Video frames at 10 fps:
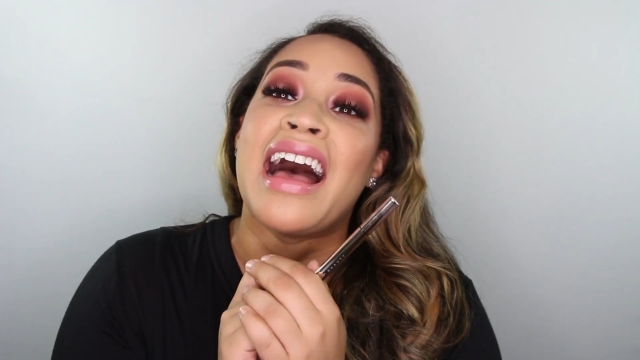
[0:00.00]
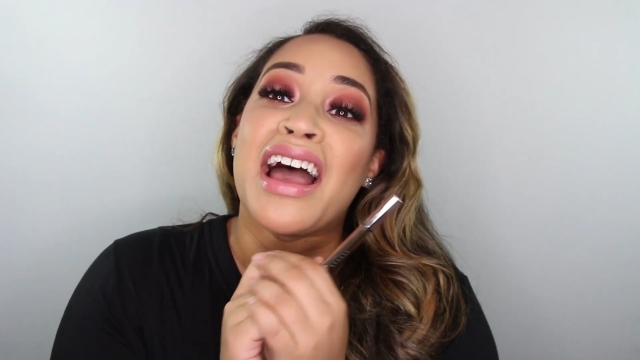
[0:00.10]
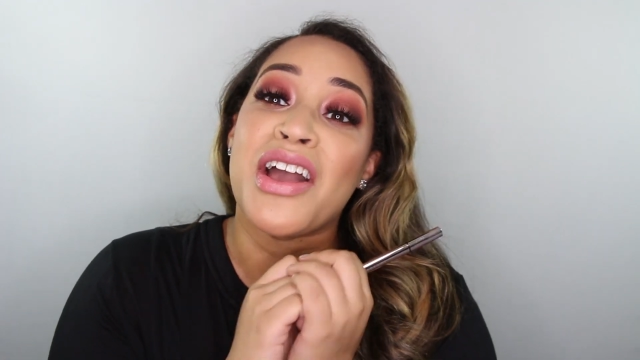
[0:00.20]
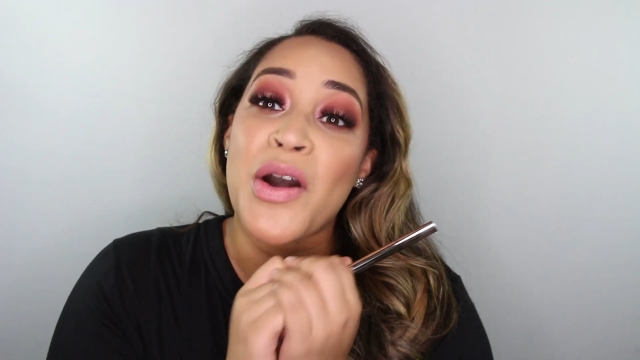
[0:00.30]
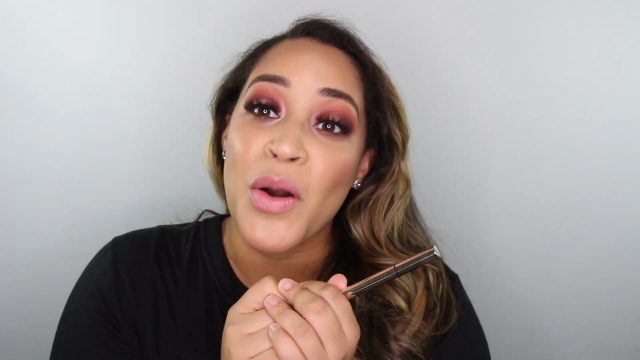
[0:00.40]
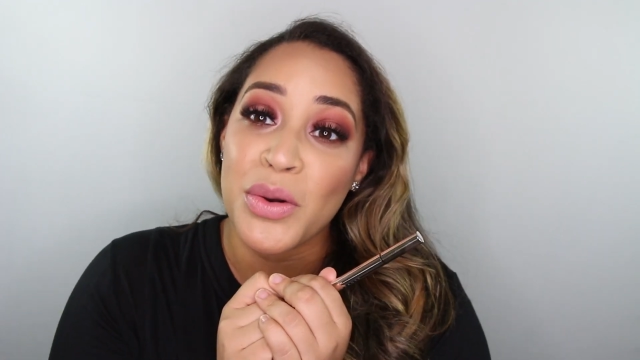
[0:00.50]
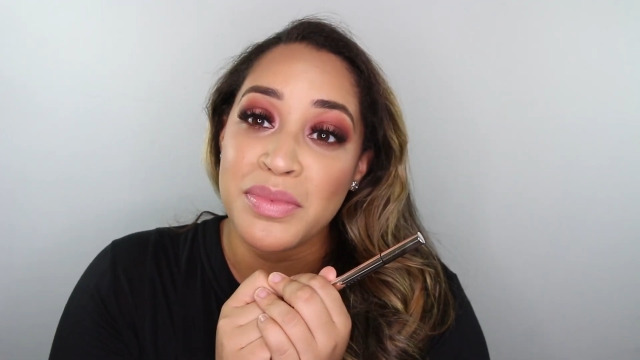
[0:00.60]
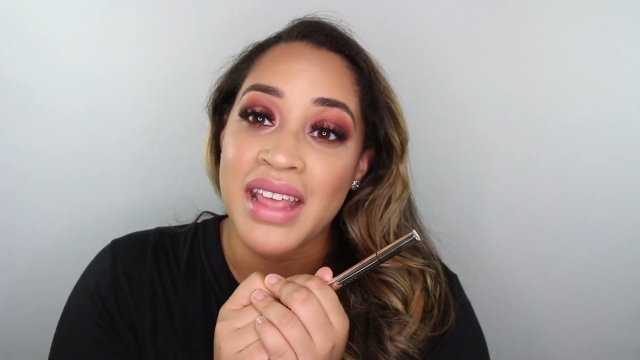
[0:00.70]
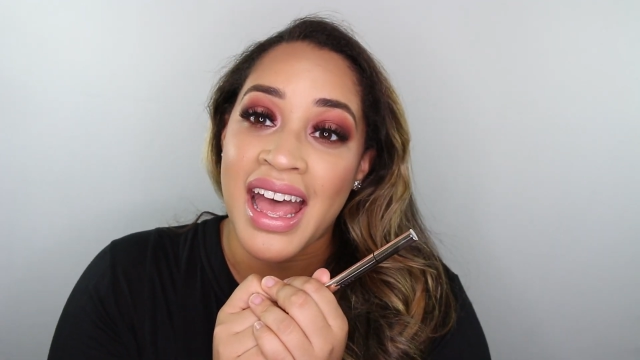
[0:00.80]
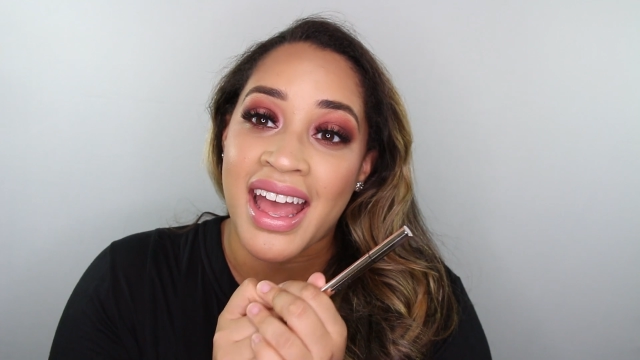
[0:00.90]
I
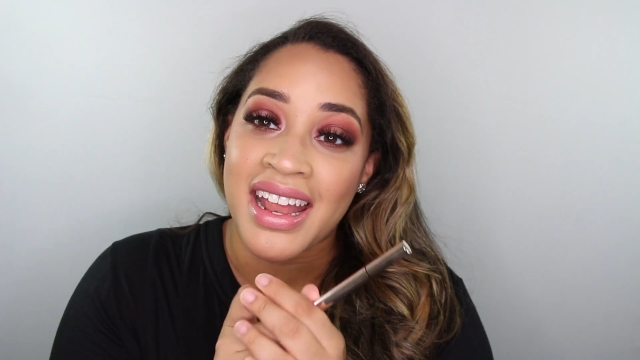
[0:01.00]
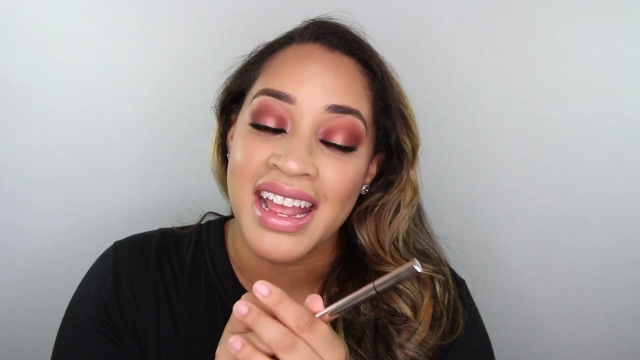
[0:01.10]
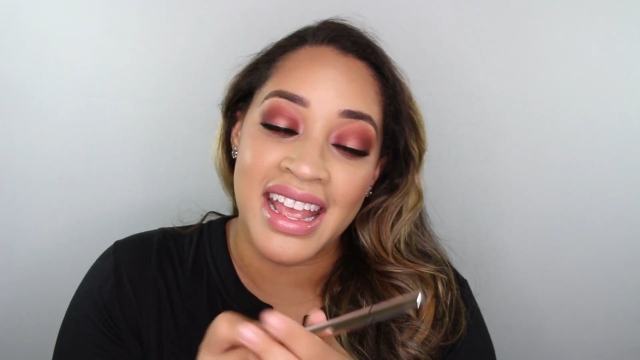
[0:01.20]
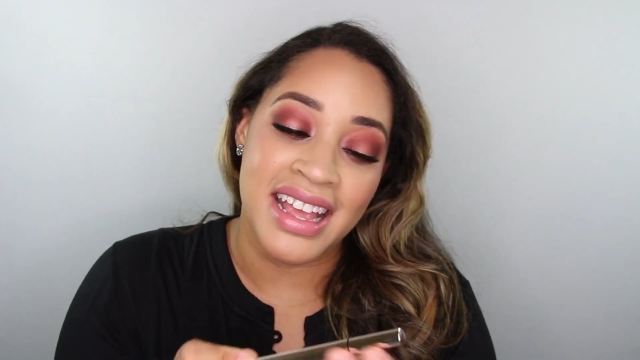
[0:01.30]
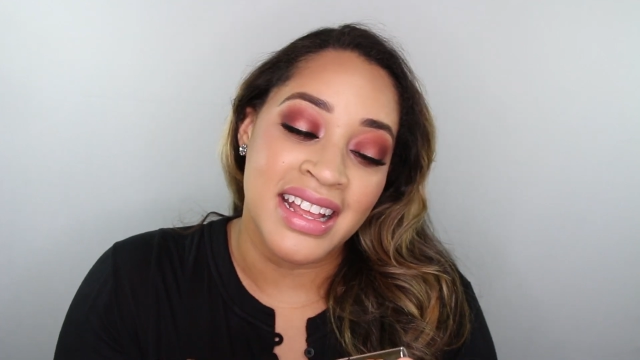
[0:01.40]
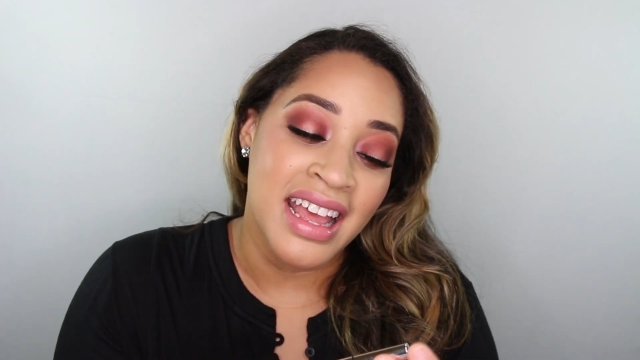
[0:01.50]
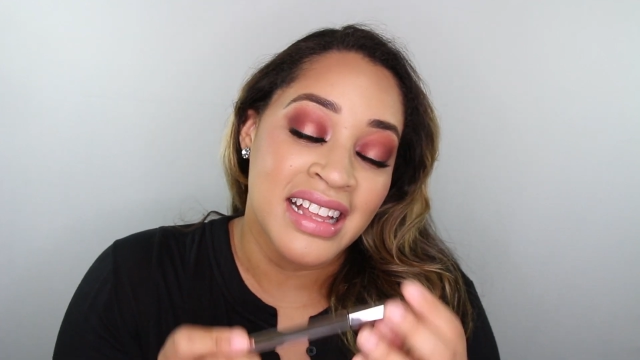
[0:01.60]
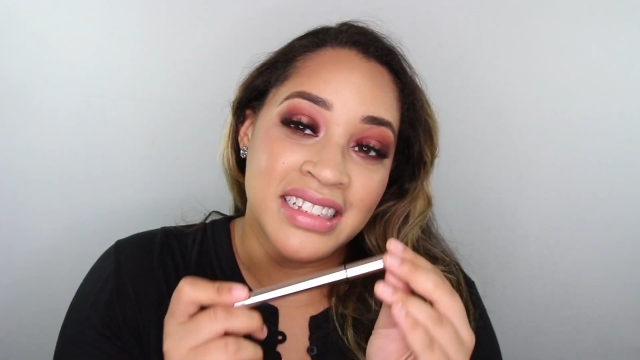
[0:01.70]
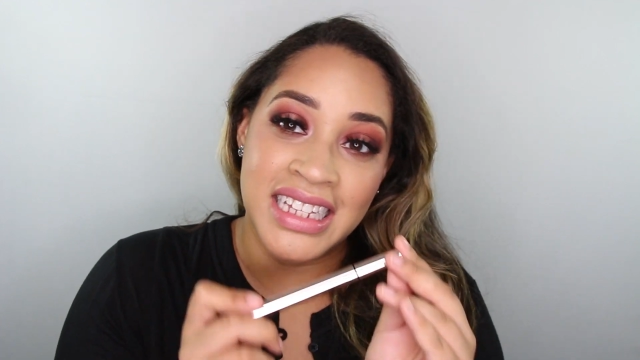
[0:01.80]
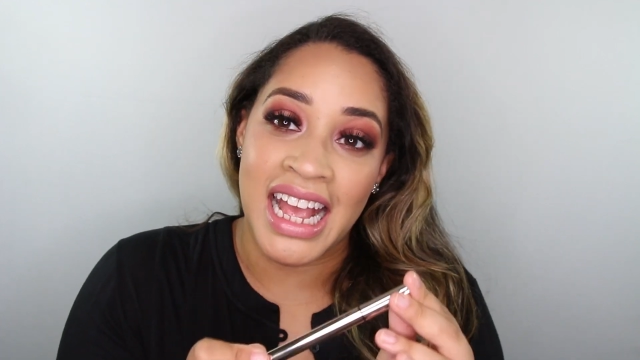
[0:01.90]
hope that it
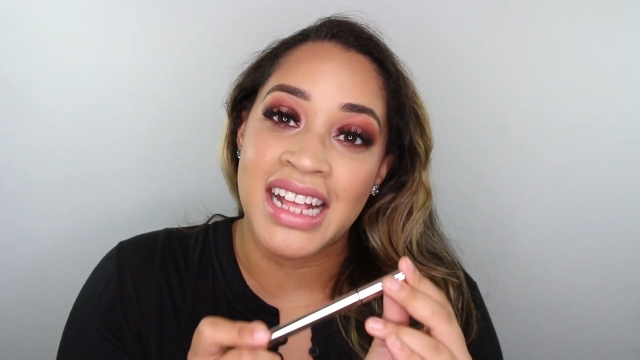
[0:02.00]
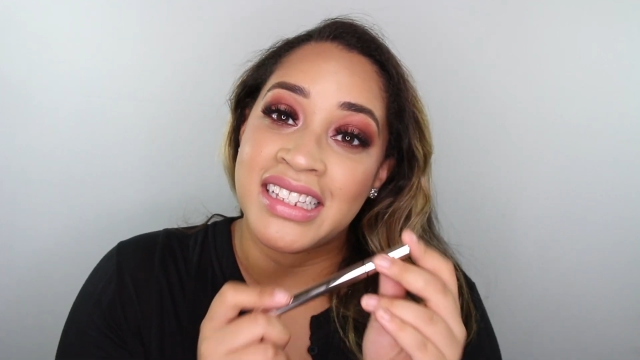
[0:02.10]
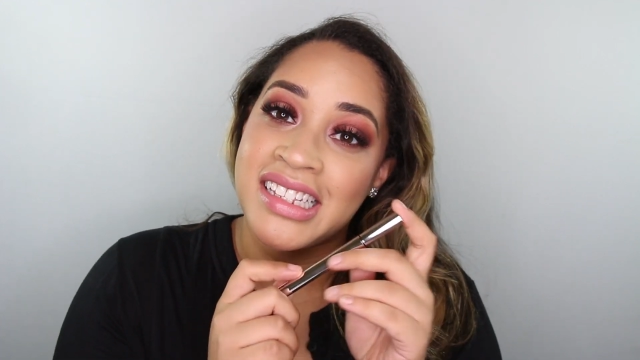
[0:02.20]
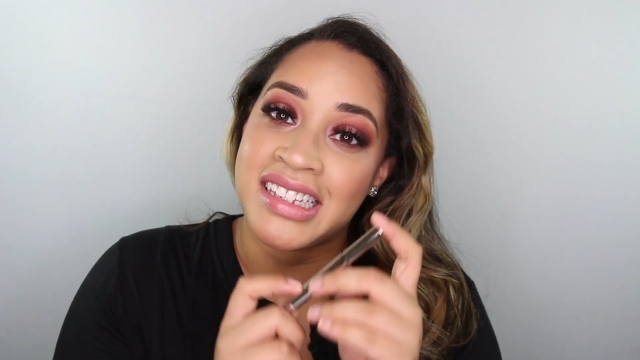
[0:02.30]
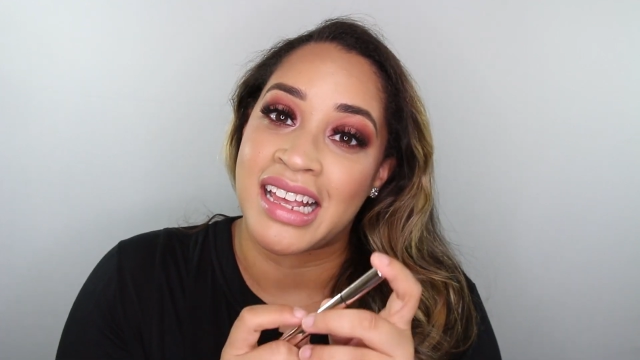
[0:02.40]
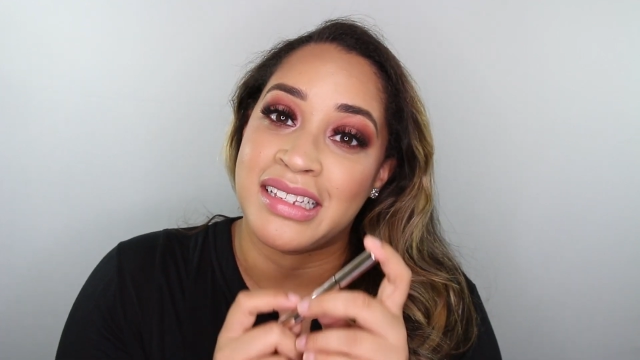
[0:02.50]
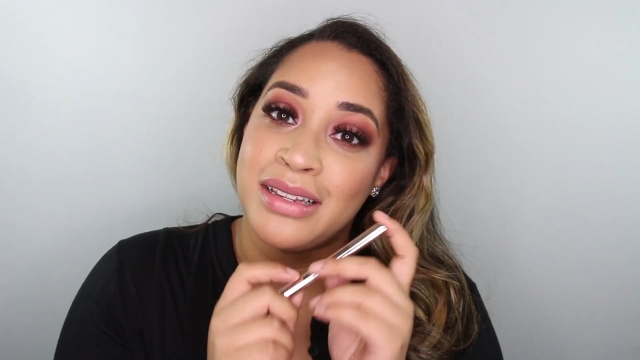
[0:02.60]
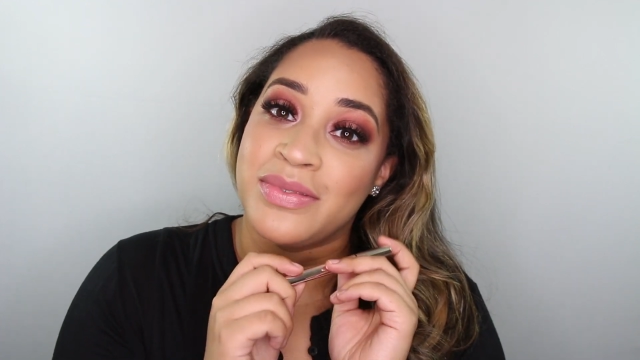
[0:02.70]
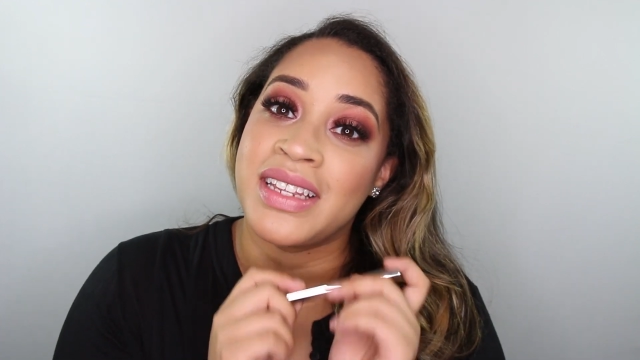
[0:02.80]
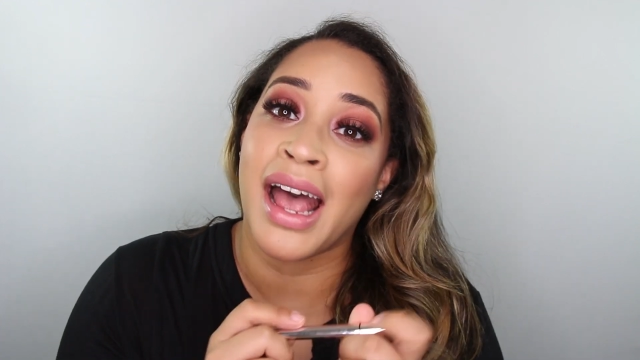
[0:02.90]
stands the test
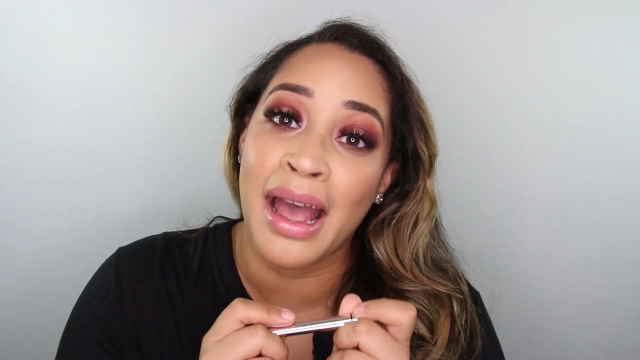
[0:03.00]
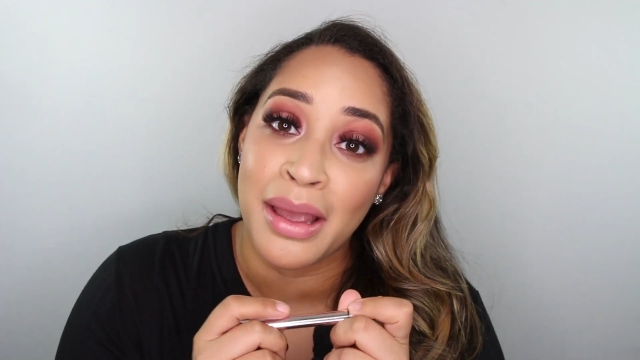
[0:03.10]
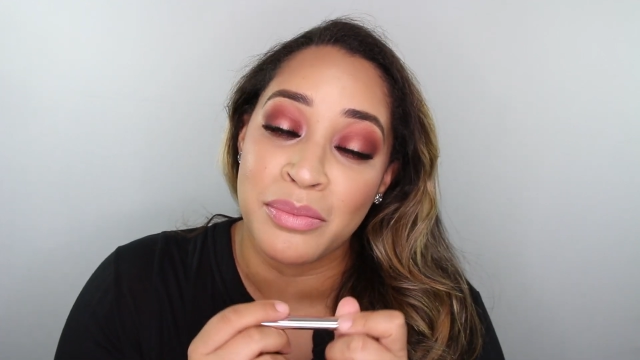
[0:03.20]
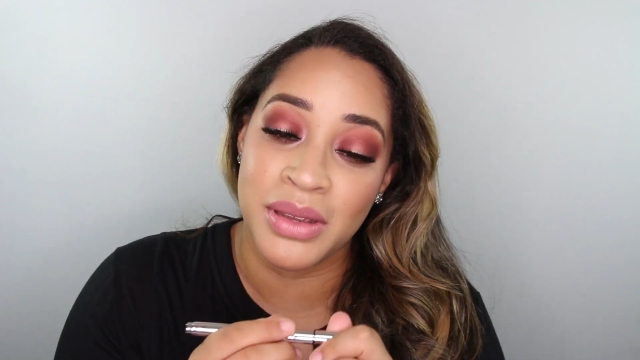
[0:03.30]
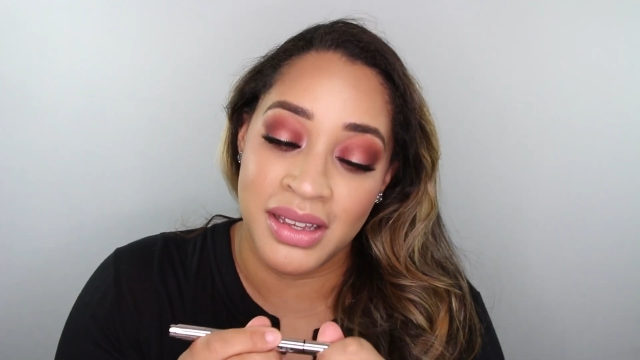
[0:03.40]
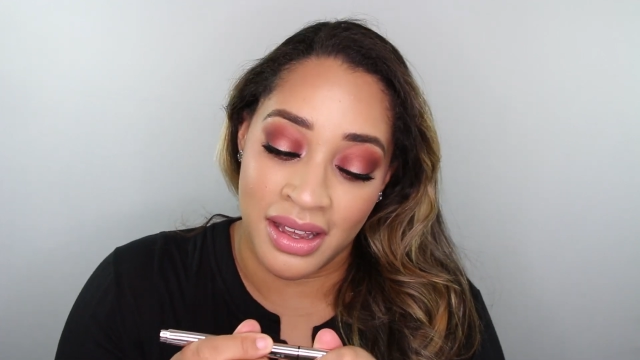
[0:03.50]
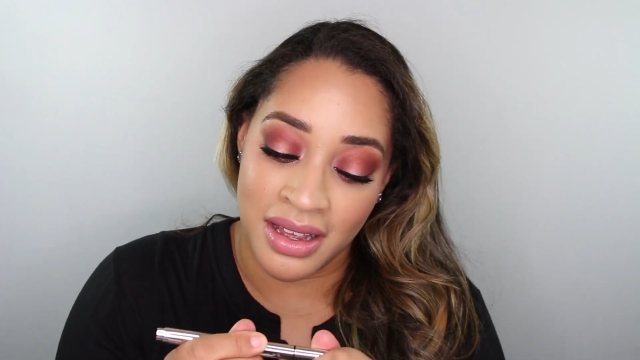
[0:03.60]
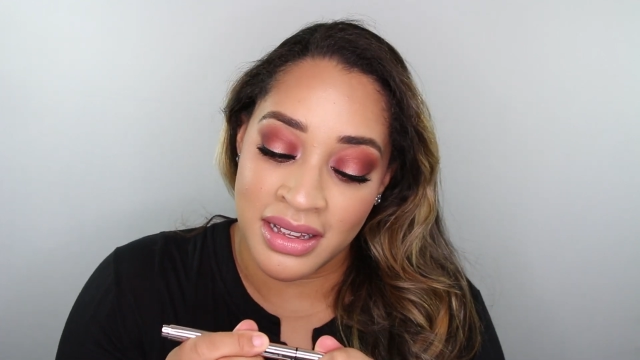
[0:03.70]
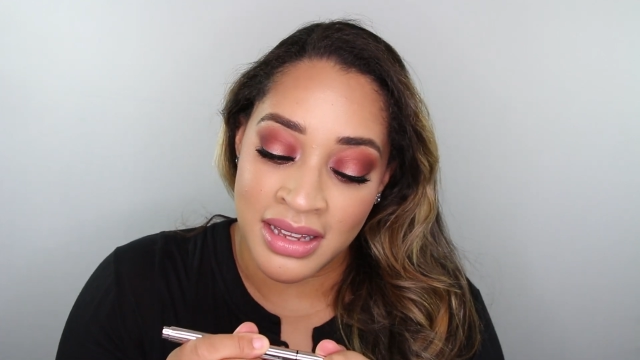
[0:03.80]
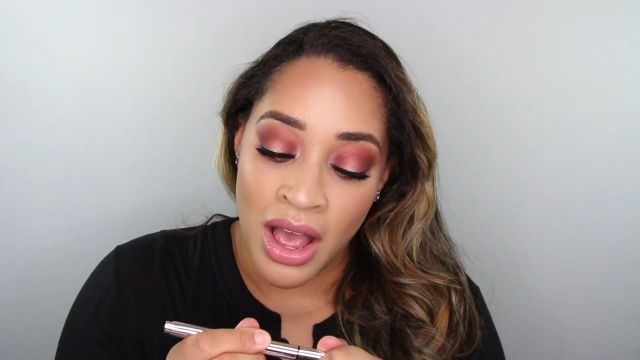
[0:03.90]
of time,
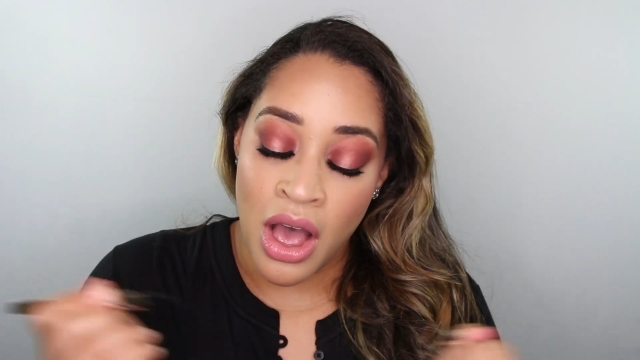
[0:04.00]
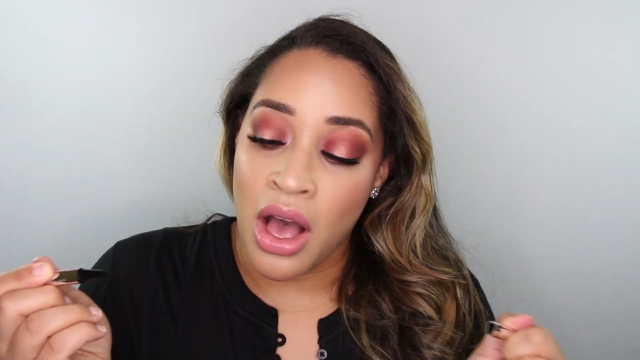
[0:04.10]
because